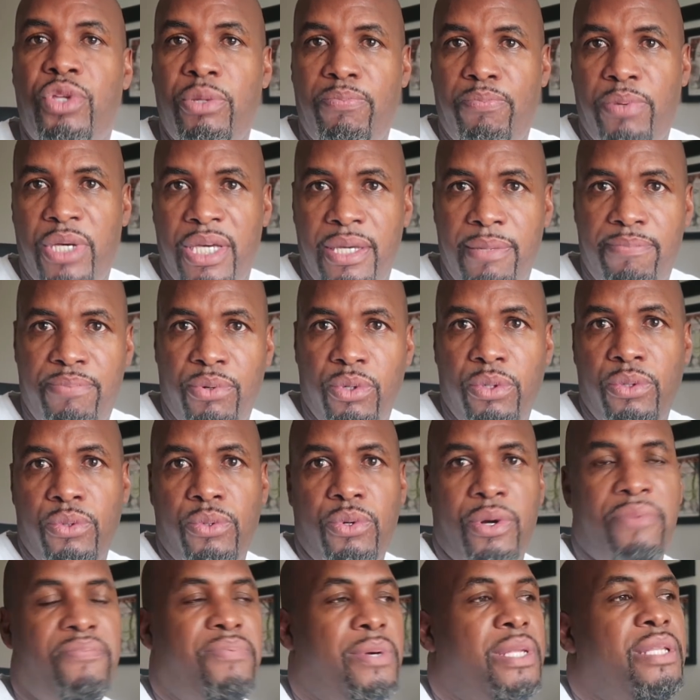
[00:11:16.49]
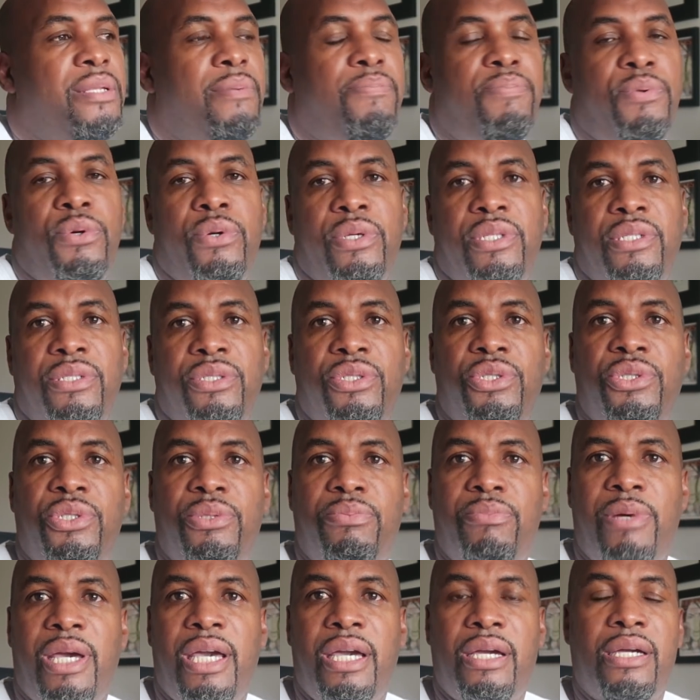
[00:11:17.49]
to people who have been deported to
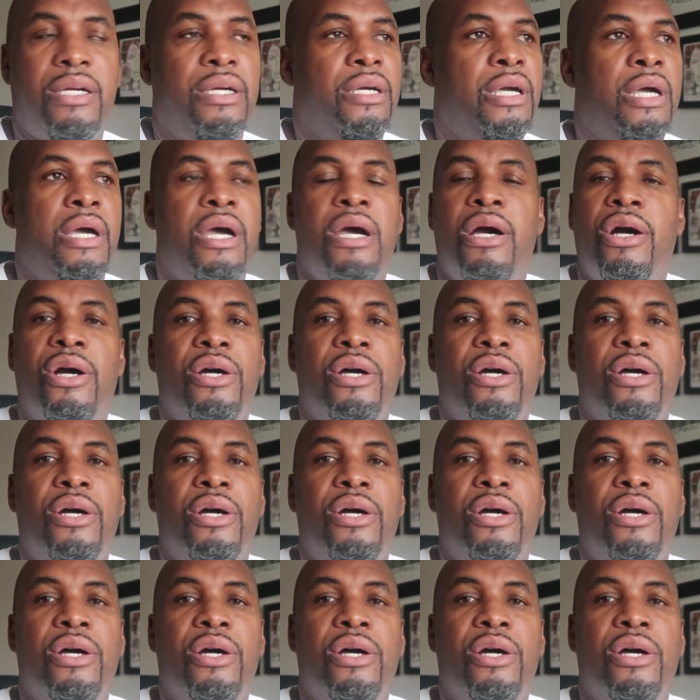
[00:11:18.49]
Jamaica